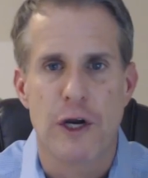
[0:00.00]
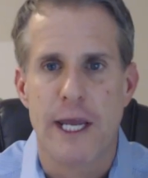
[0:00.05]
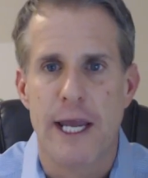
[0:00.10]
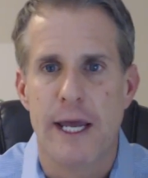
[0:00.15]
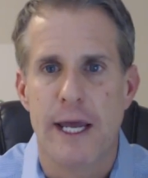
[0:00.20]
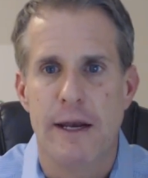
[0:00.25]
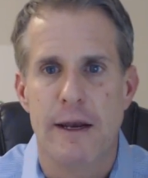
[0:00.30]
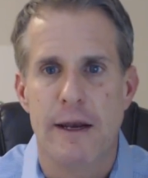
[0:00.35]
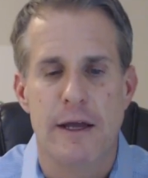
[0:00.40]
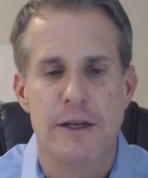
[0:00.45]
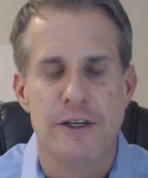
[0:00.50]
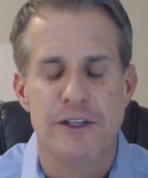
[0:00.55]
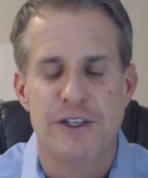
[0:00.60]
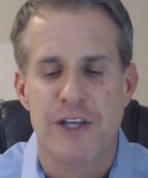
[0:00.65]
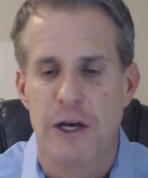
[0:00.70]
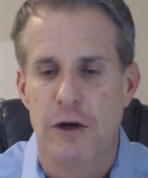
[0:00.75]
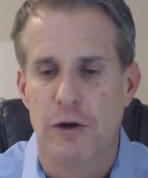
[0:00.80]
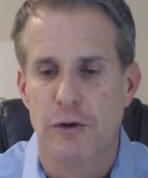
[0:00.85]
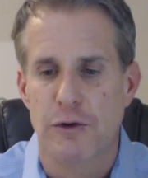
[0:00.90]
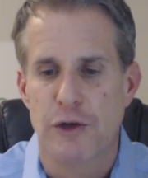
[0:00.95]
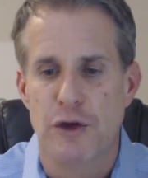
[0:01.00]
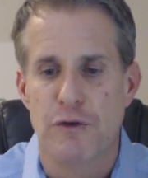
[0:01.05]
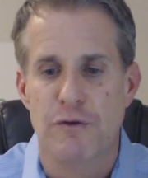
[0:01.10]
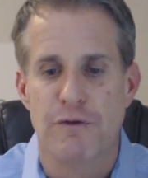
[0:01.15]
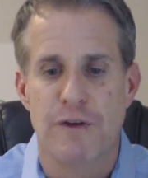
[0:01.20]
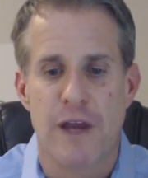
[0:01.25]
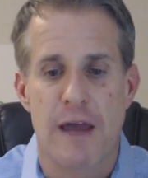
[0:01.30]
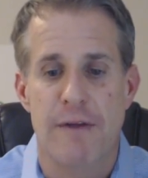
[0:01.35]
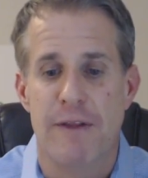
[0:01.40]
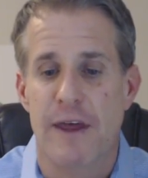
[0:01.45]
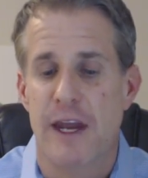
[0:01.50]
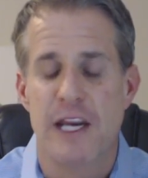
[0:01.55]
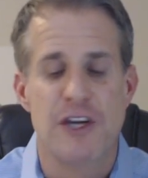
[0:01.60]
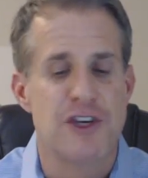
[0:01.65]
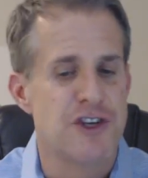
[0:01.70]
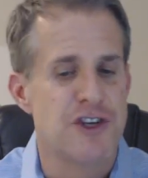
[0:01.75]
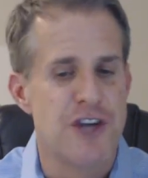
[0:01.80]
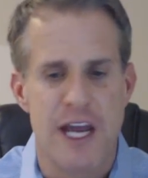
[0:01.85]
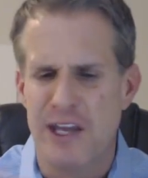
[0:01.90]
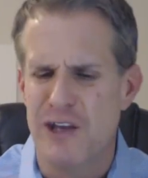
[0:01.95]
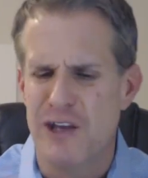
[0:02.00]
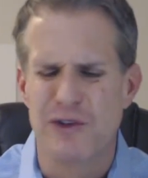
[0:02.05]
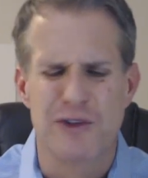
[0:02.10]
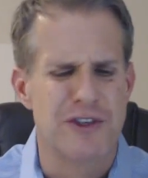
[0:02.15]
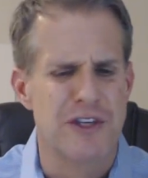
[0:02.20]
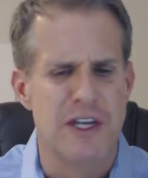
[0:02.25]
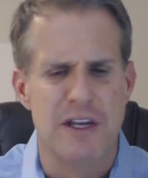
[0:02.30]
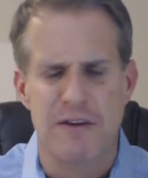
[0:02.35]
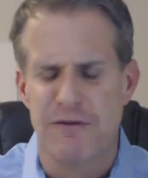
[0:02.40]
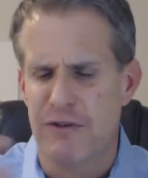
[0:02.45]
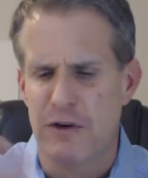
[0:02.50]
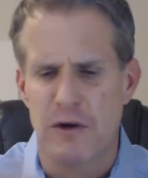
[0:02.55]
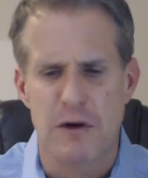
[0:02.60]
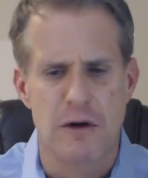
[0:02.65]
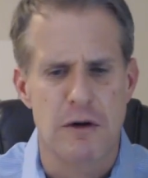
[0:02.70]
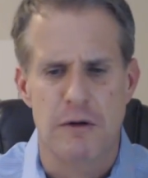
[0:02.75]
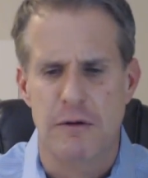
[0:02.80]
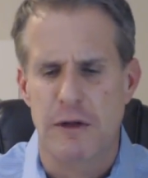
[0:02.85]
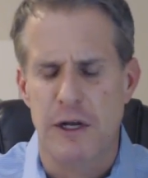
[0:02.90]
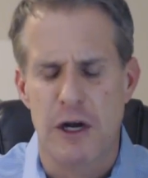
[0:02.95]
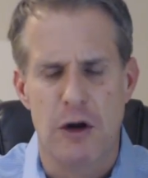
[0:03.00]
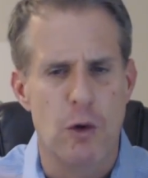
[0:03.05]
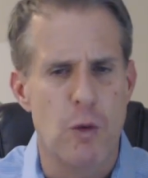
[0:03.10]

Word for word: again until you and then each day you'll see for